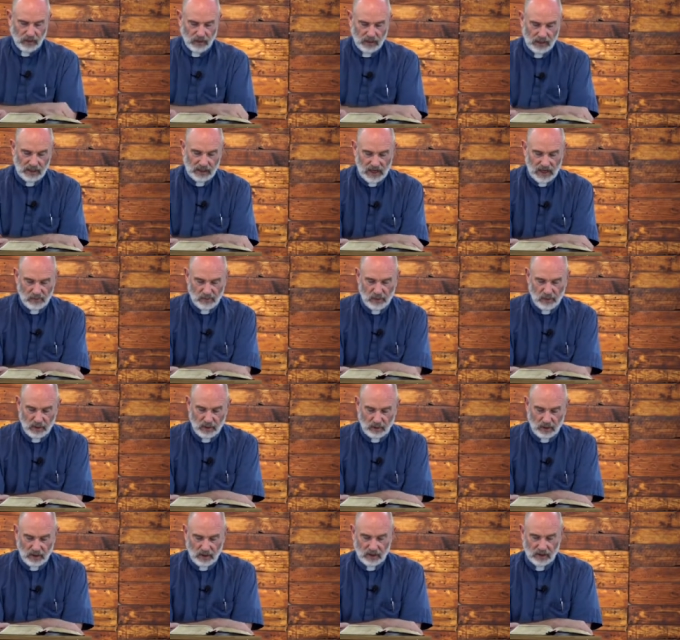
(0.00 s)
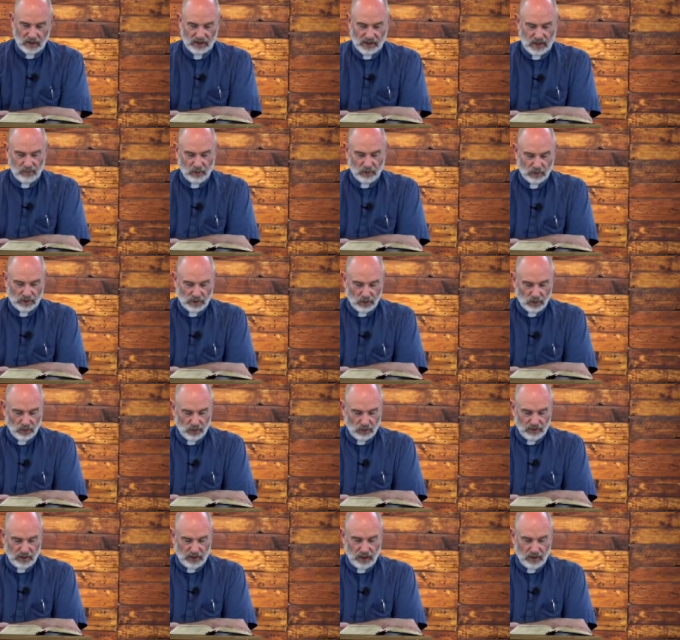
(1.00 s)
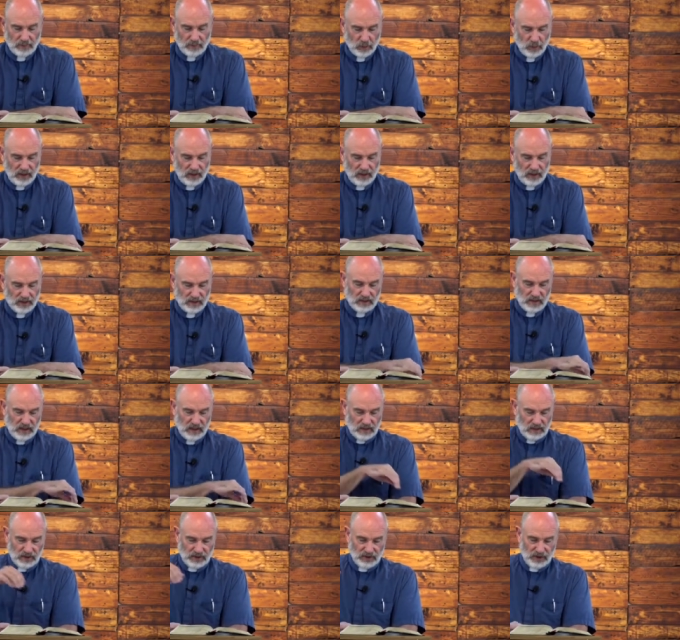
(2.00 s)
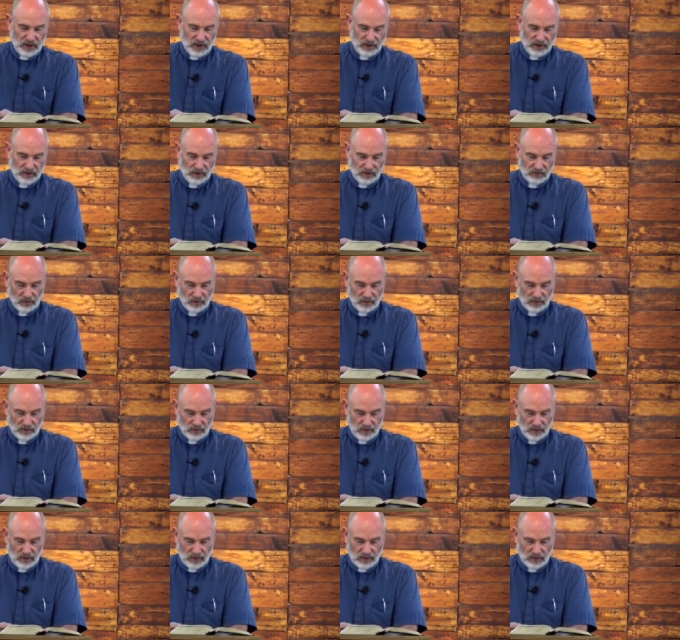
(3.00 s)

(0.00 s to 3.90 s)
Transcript: It came about when Samuel was old that he appointed his sons judges over Israel.